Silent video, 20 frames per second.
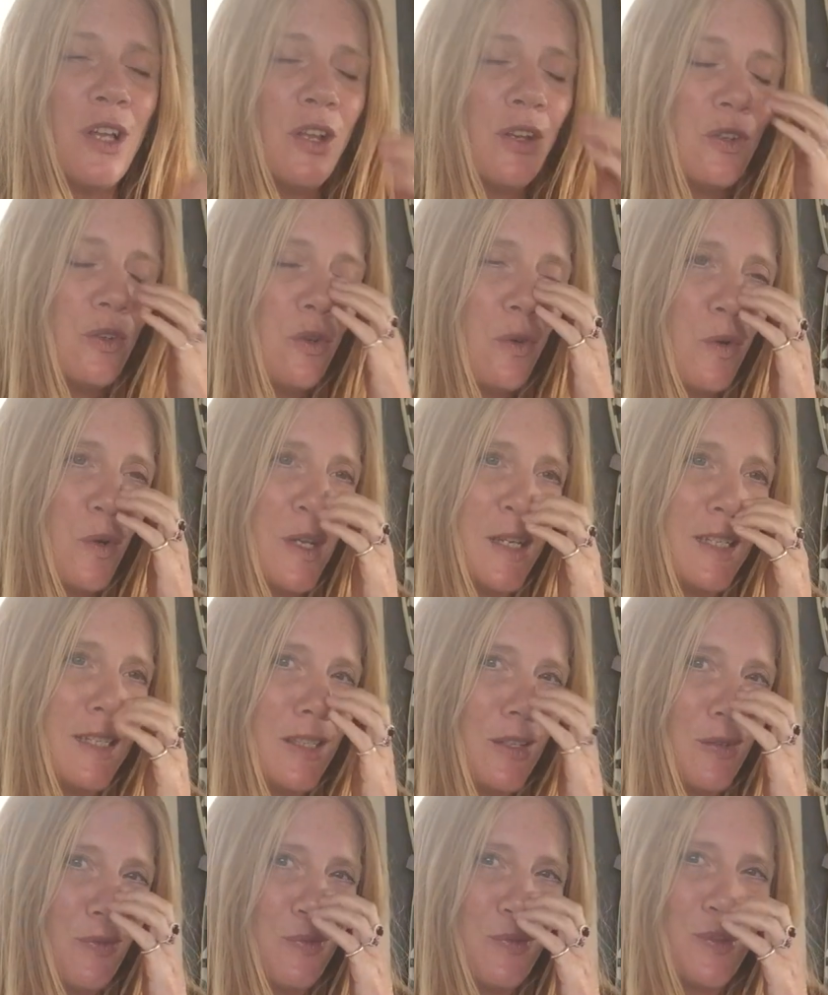
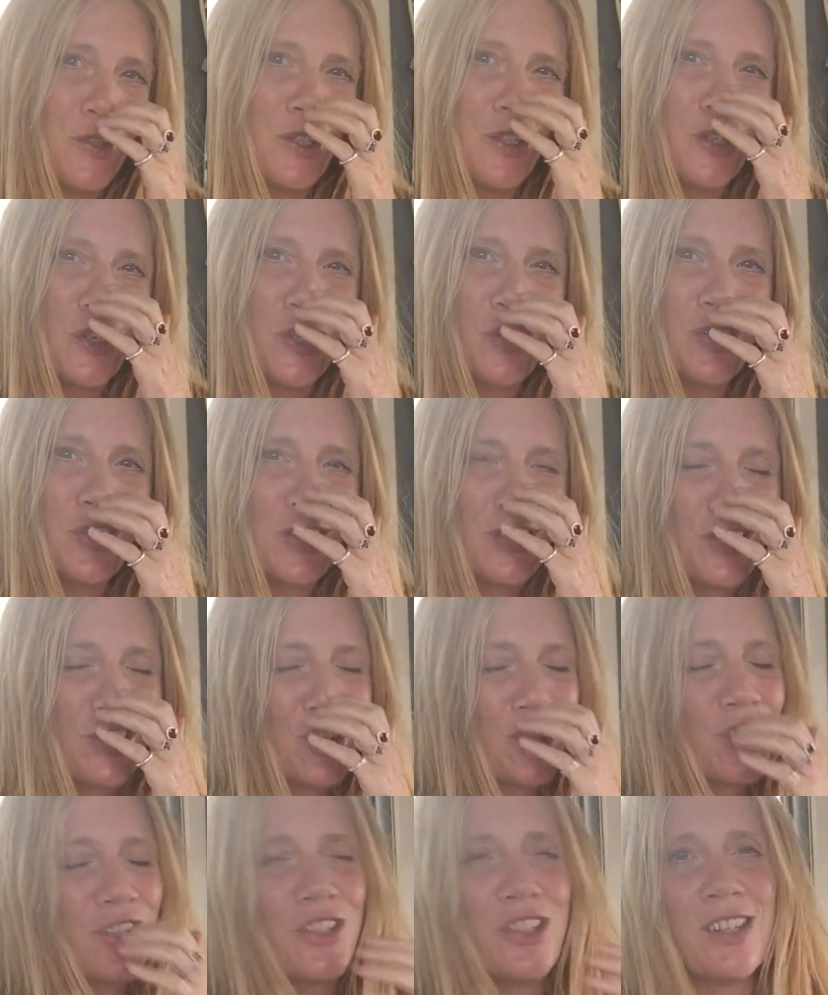noise of should and
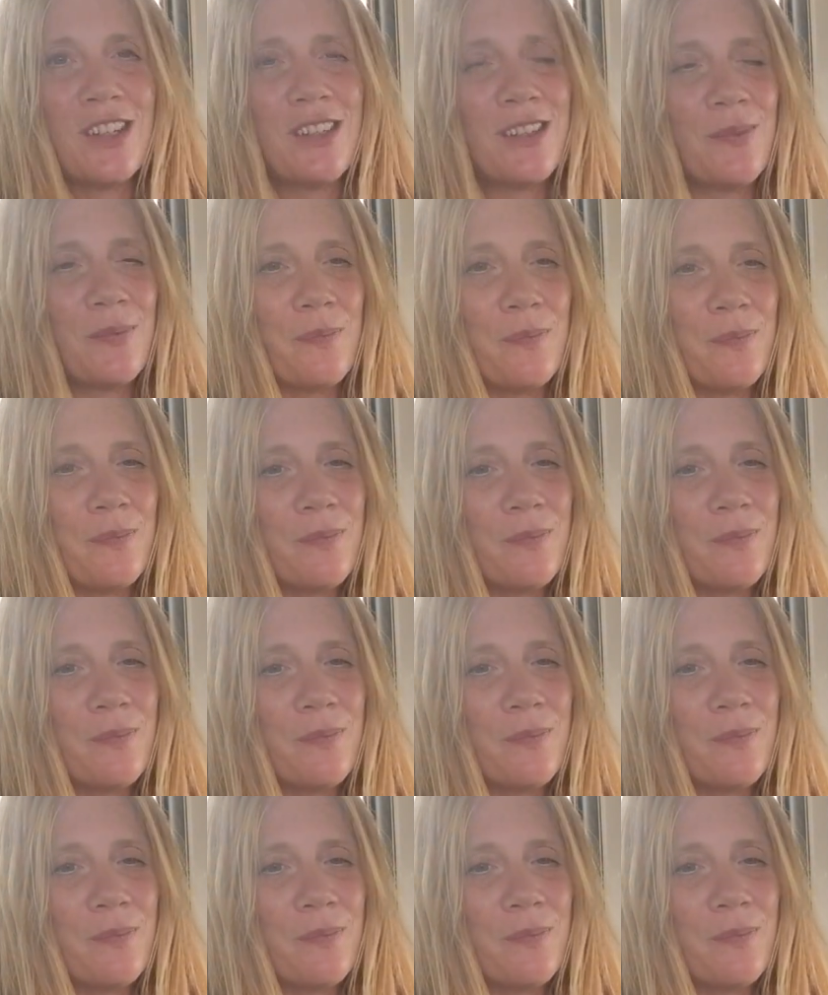shouldn't